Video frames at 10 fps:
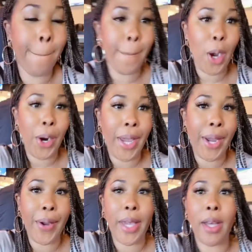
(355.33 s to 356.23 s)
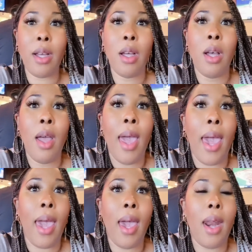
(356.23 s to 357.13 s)
bar area,
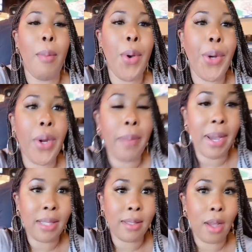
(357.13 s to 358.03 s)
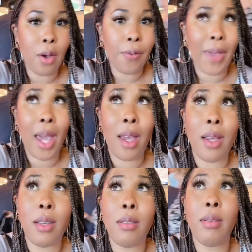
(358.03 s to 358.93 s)
and I'm ordering myself
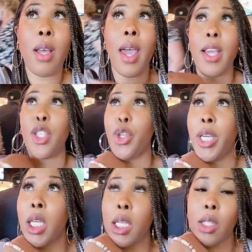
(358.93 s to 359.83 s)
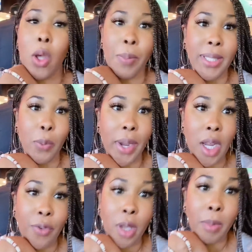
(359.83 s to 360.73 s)
a a drink. So I'm just waiting
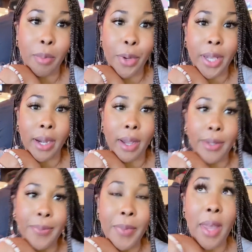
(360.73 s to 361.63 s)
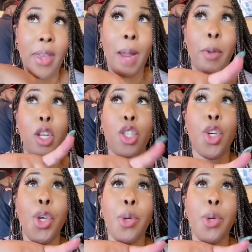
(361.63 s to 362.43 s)
for him to bring it out, and then I'm going to show you